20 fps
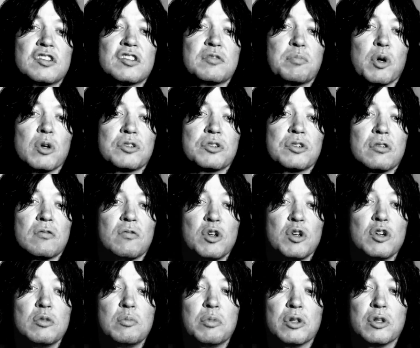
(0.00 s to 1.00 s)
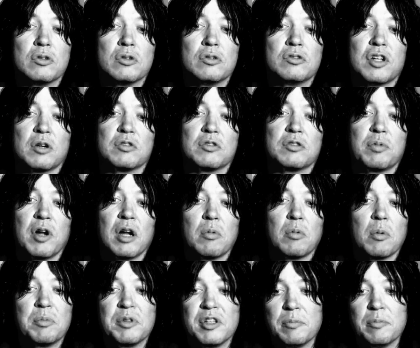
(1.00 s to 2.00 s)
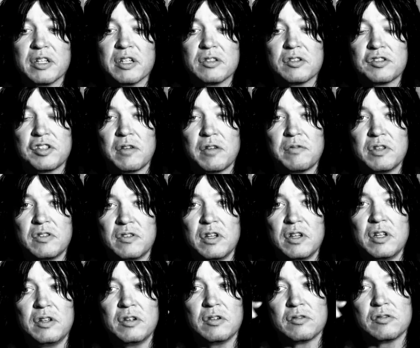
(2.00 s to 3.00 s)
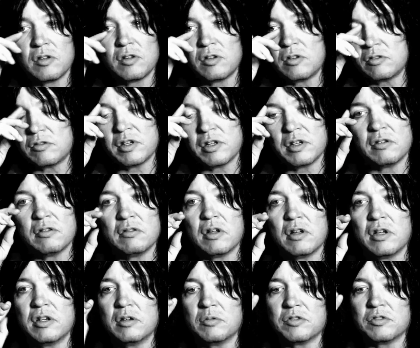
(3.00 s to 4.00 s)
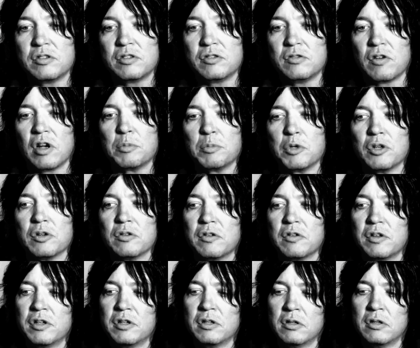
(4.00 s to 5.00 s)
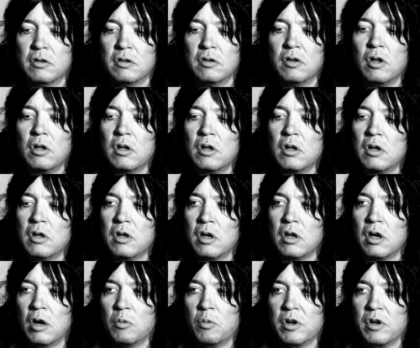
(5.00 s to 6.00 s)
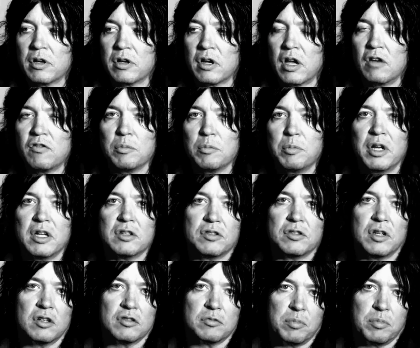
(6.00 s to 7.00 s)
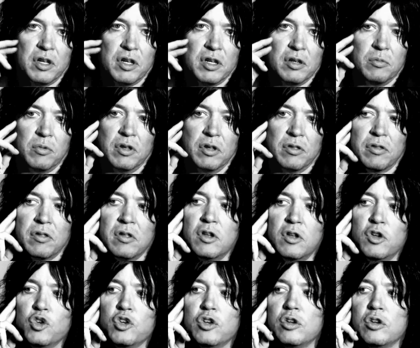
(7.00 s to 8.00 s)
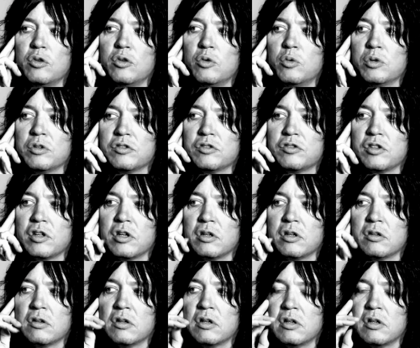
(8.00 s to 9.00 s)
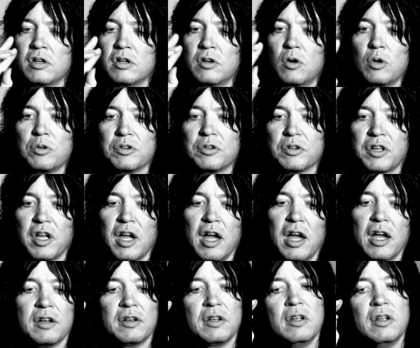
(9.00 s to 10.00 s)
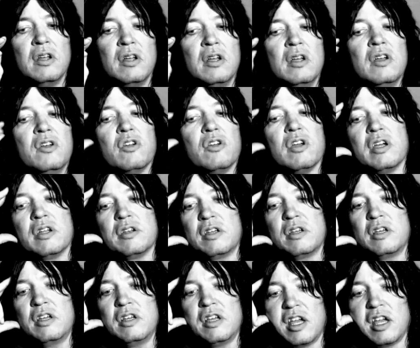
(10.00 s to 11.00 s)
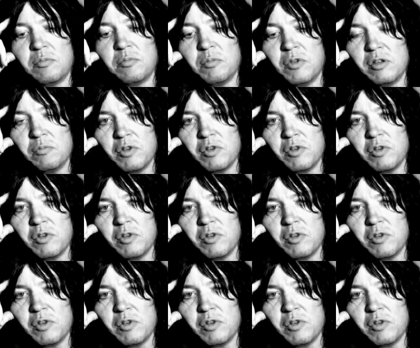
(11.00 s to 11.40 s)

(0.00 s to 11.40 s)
exposure to real blues, I was probably about 17 years old, and there was a drummer in one of the cover bands that I was playing with who was an older cat. And he gave me